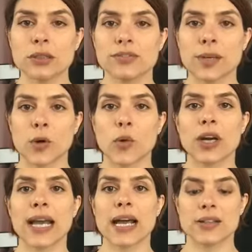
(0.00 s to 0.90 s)
from our
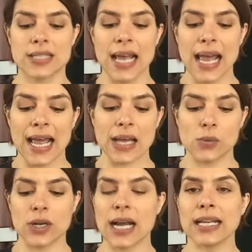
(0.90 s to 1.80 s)
workouts, and
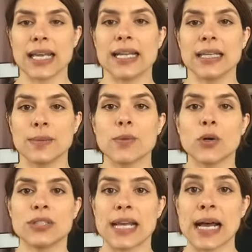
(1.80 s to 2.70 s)
we're not getting the
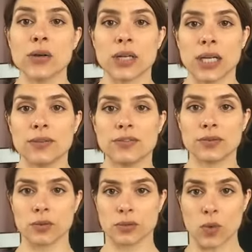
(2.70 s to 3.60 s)
most out of
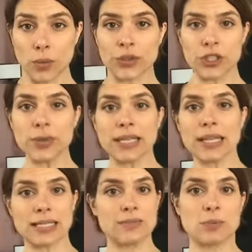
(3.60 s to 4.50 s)
what we're doing,
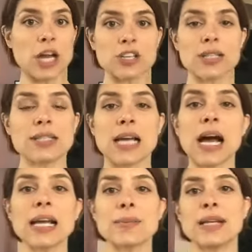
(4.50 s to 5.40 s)
that precious
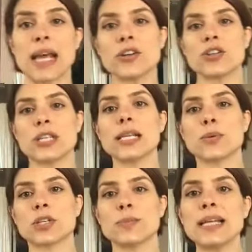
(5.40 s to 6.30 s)
time and energy that
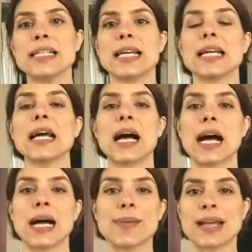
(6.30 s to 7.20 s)
we're spending
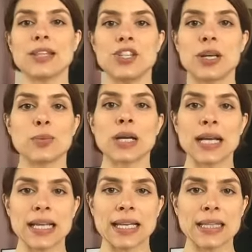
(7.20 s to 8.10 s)
at the gym. We're not
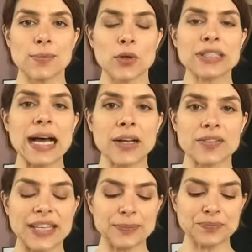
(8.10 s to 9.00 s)
getting the most out of it.